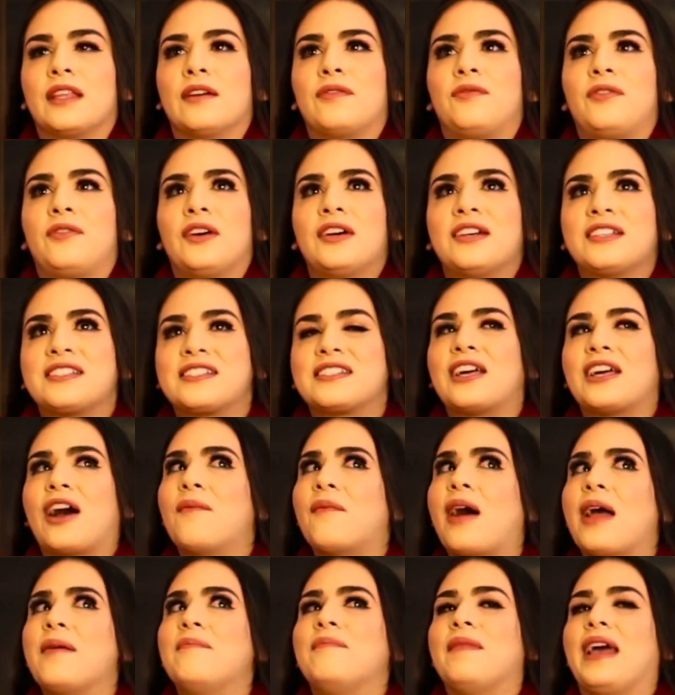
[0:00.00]
The first
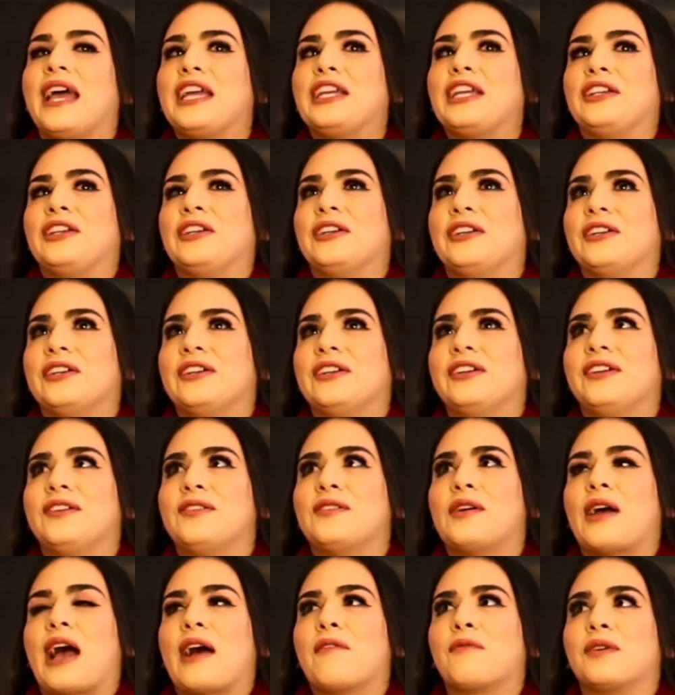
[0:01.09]
time I met
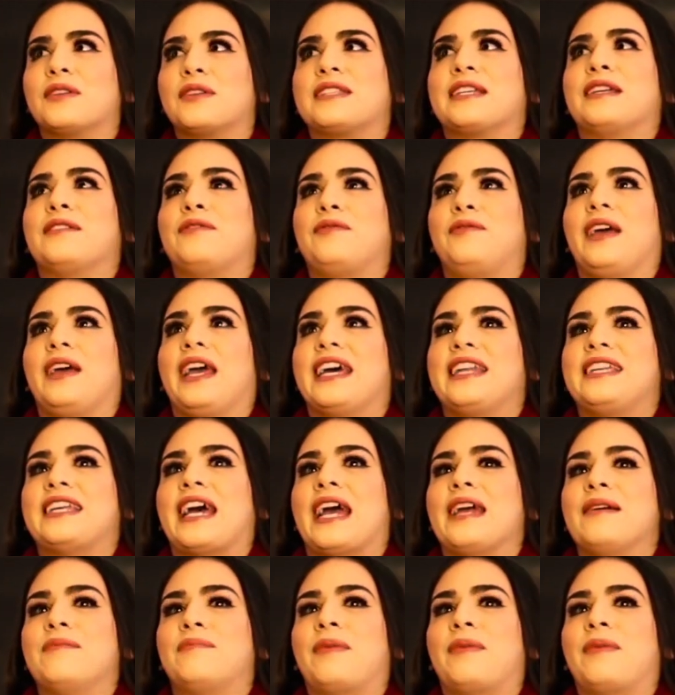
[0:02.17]
you was at Fair Day,